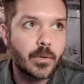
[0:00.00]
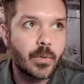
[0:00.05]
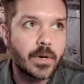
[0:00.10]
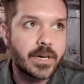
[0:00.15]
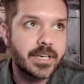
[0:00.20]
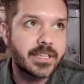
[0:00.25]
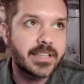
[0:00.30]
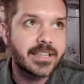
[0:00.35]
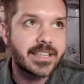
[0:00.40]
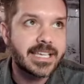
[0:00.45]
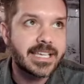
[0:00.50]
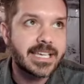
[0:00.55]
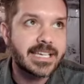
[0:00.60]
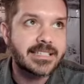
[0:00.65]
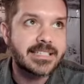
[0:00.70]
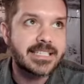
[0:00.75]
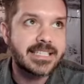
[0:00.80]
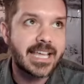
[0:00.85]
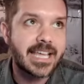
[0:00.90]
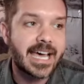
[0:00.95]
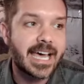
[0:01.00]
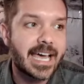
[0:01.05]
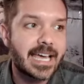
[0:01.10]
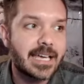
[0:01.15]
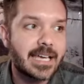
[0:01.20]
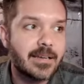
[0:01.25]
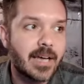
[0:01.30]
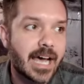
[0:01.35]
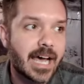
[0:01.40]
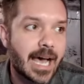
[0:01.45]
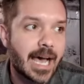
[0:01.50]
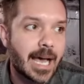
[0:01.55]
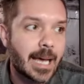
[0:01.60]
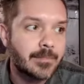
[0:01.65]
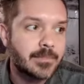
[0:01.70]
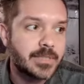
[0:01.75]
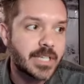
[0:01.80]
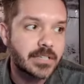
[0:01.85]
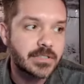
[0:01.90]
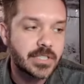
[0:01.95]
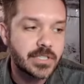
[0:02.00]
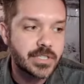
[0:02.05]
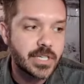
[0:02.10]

one of the things that um, Dr.